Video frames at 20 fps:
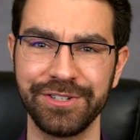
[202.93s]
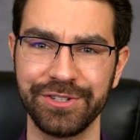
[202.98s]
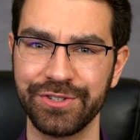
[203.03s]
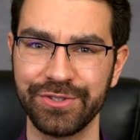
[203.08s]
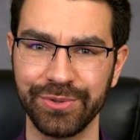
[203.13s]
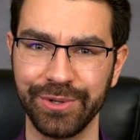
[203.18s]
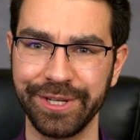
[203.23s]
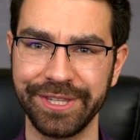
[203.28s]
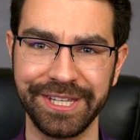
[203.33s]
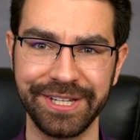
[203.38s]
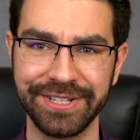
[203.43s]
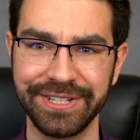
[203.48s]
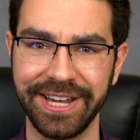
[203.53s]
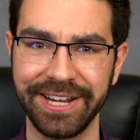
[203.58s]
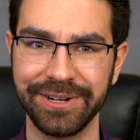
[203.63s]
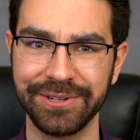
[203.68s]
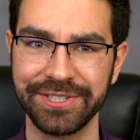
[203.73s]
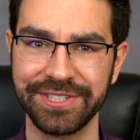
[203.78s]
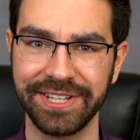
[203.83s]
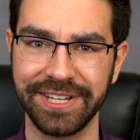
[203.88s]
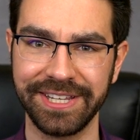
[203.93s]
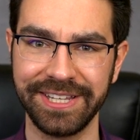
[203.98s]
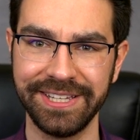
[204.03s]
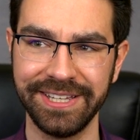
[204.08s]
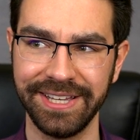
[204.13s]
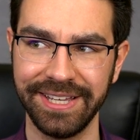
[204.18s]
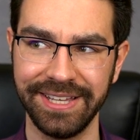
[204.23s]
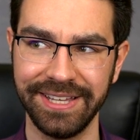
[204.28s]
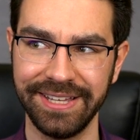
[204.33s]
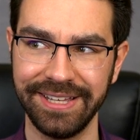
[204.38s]
destroy the entire
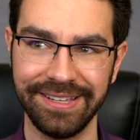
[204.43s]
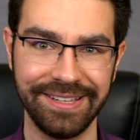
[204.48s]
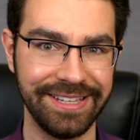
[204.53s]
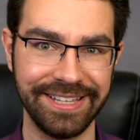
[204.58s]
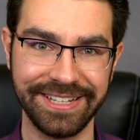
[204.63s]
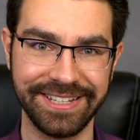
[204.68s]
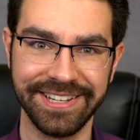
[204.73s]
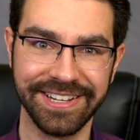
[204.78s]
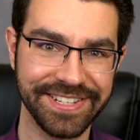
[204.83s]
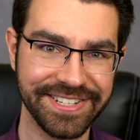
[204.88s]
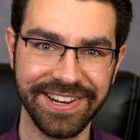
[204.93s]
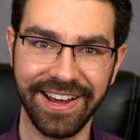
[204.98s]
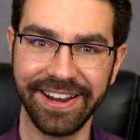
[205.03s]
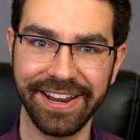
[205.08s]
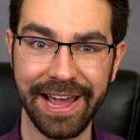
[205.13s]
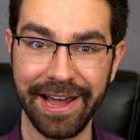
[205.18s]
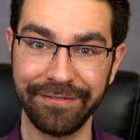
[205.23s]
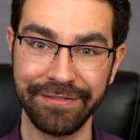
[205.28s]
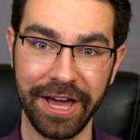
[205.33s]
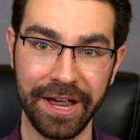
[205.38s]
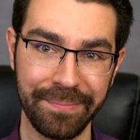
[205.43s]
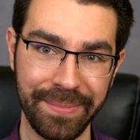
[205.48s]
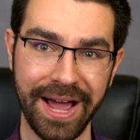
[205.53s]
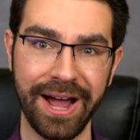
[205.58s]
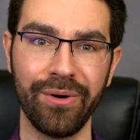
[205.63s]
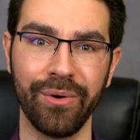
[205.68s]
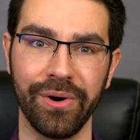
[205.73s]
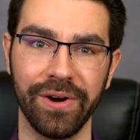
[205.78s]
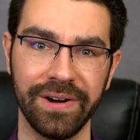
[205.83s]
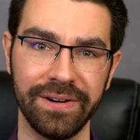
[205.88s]
city, it does not have that
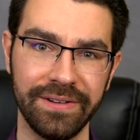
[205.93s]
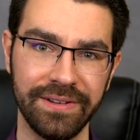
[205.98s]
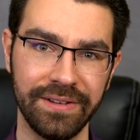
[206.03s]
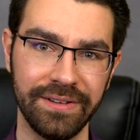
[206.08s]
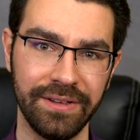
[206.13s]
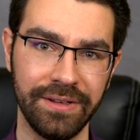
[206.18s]
power.